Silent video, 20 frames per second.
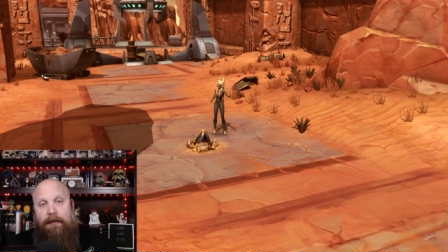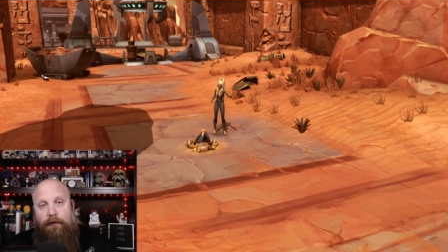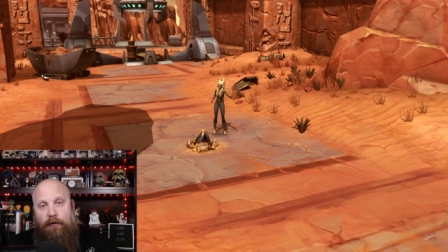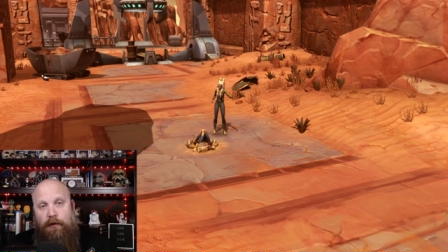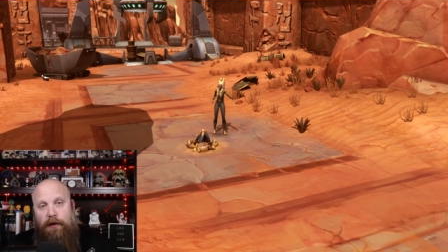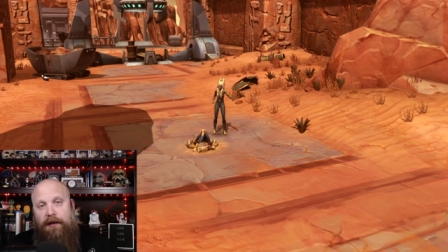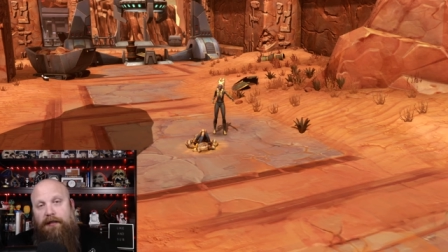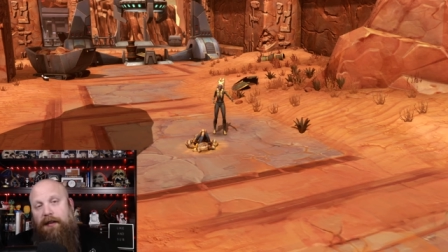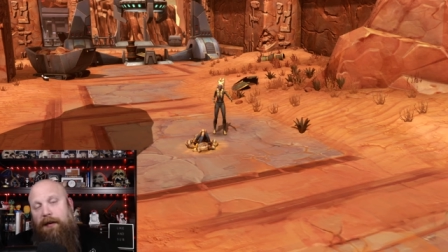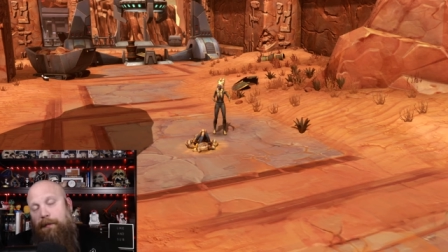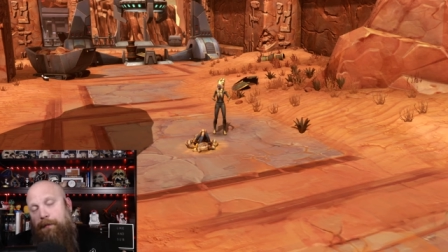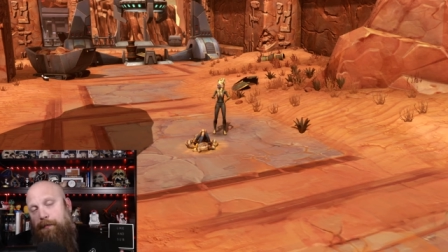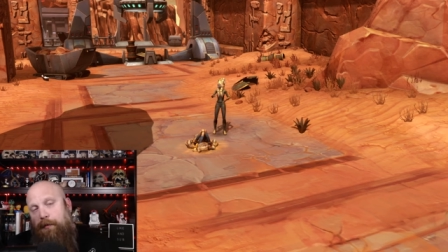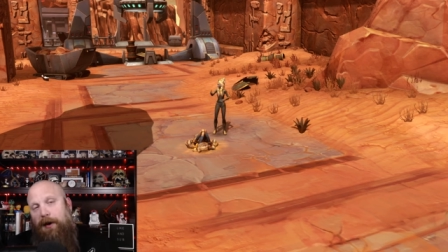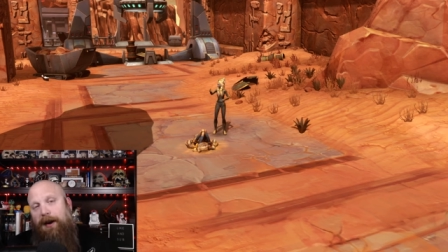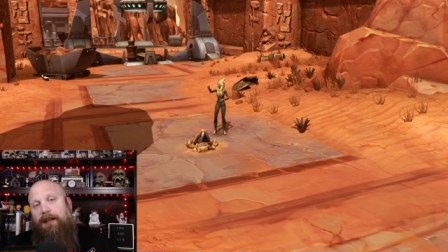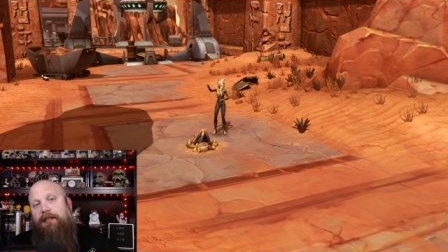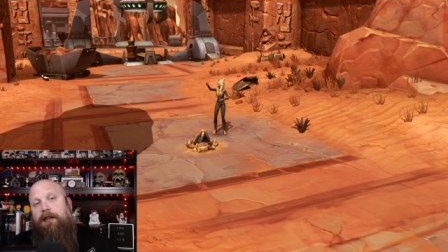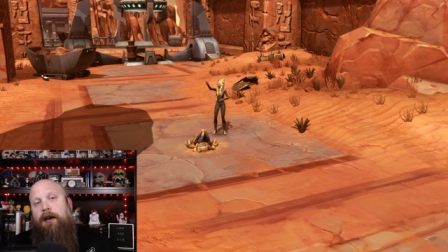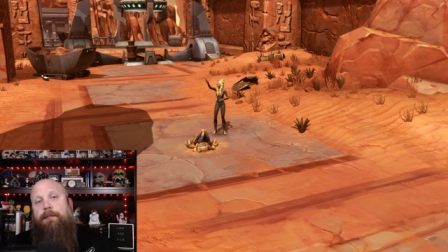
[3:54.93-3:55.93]
Trixie
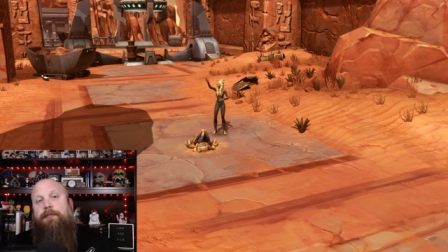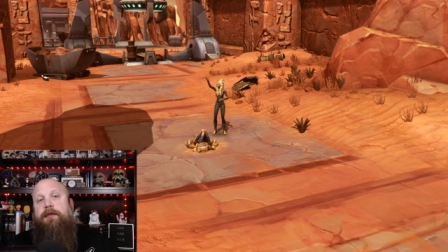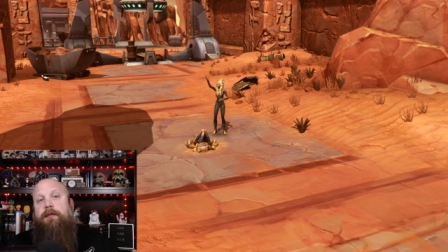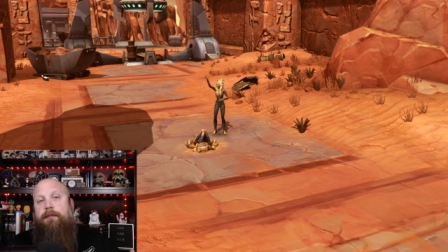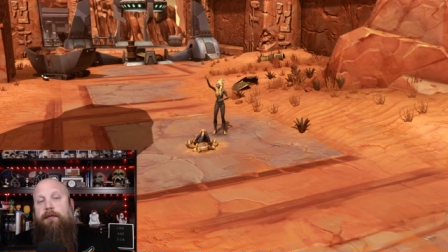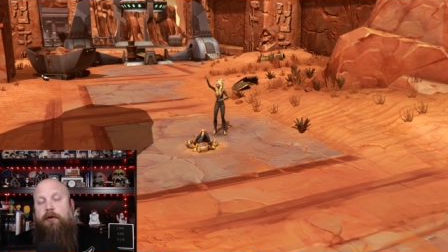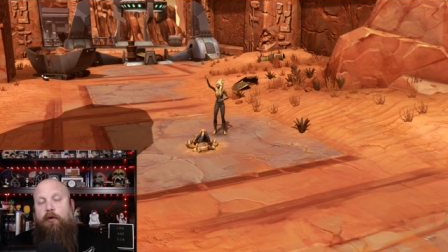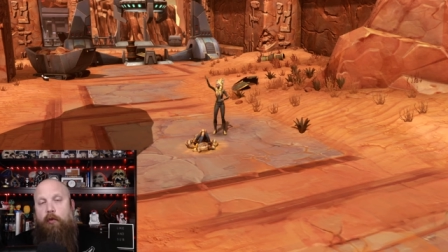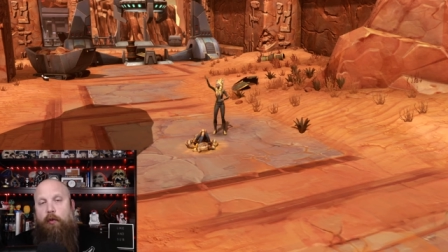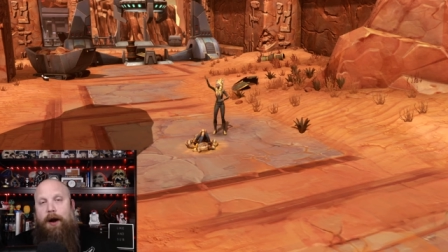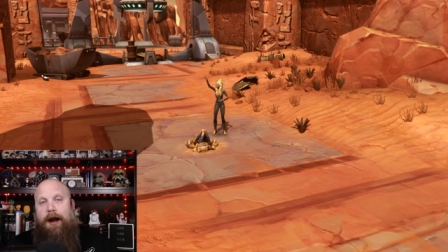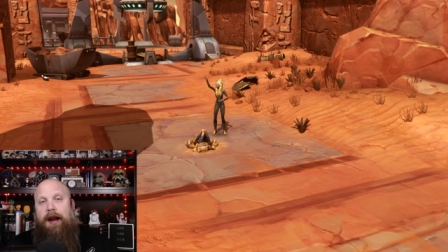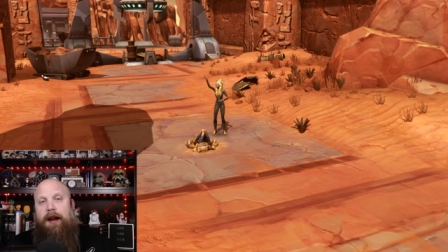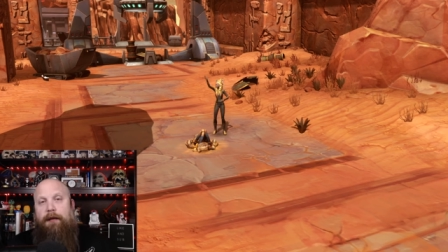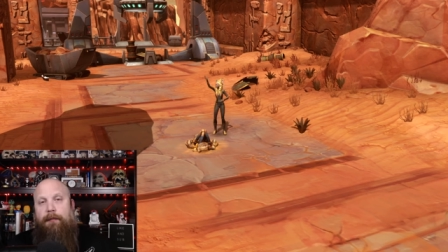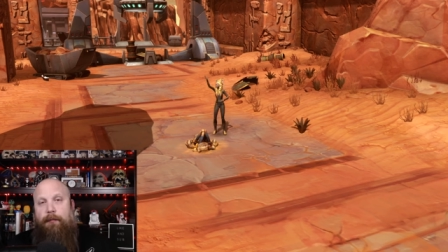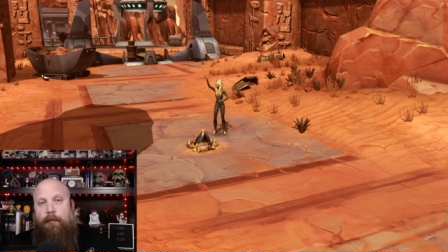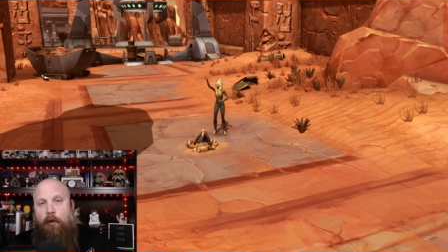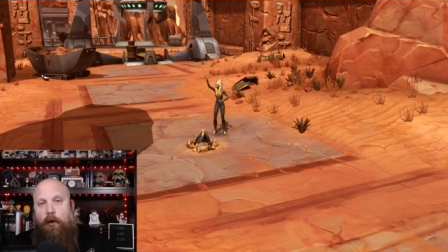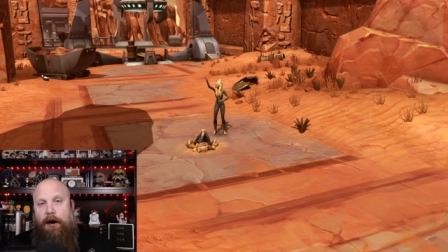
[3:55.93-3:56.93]
brings up some
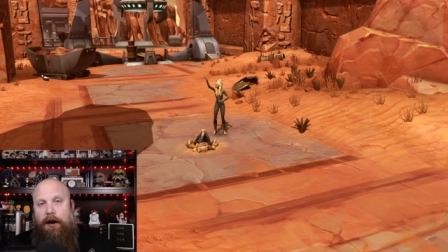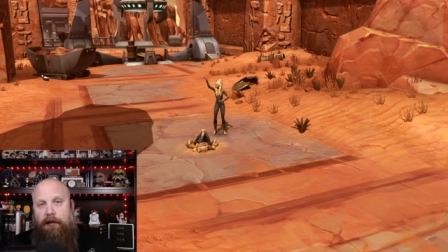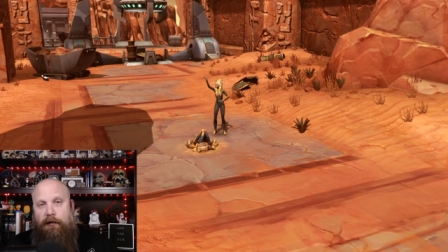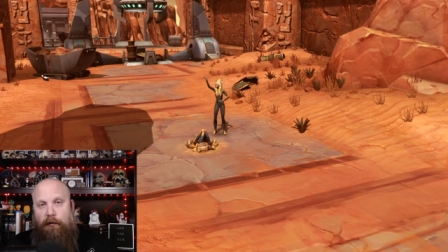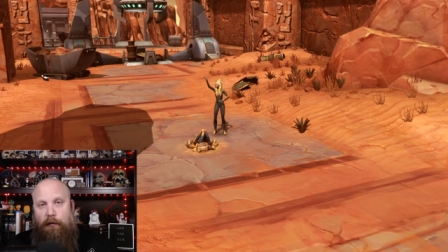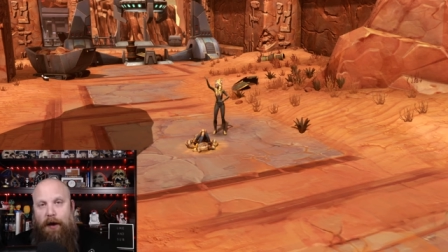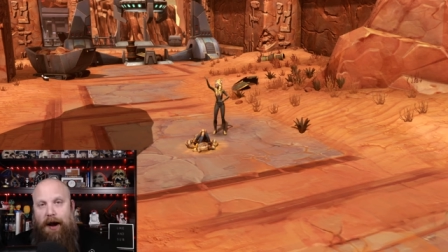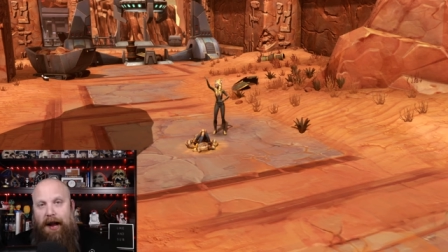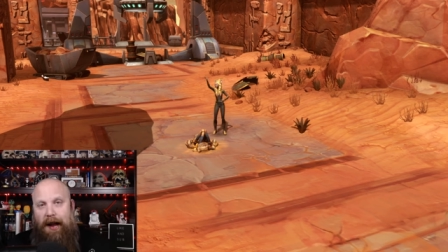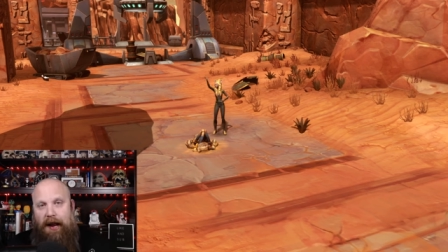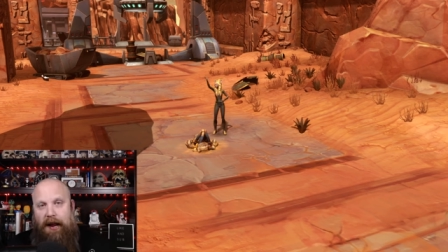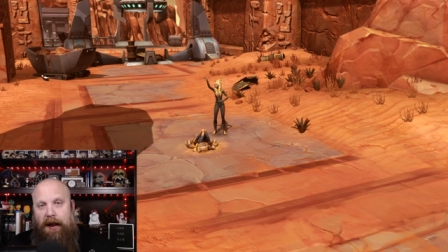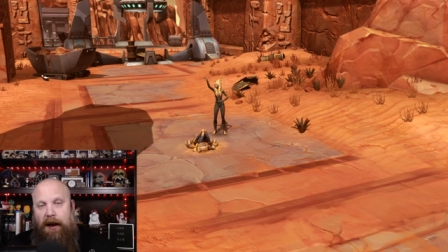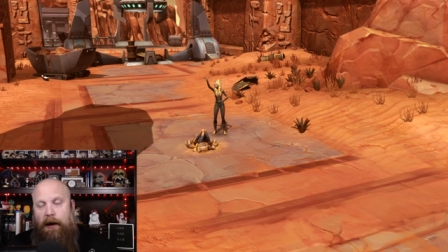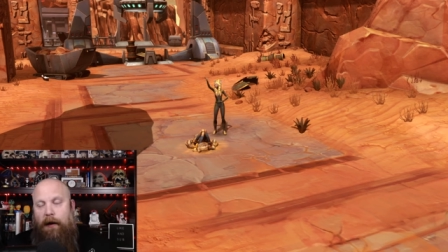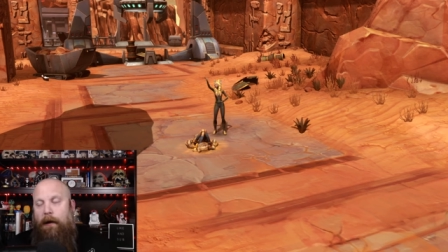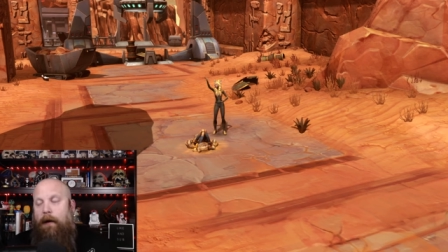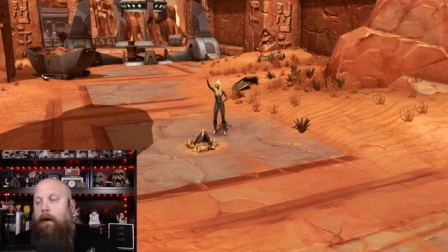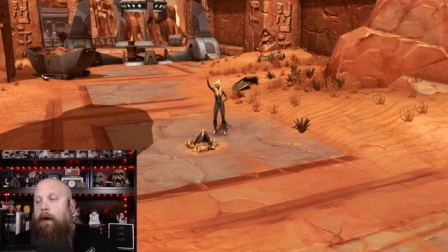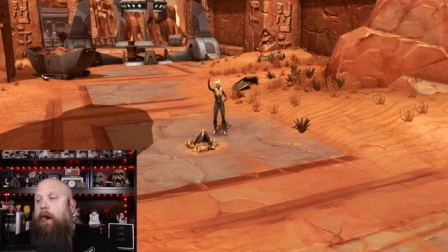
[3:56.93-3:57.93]
great points right here.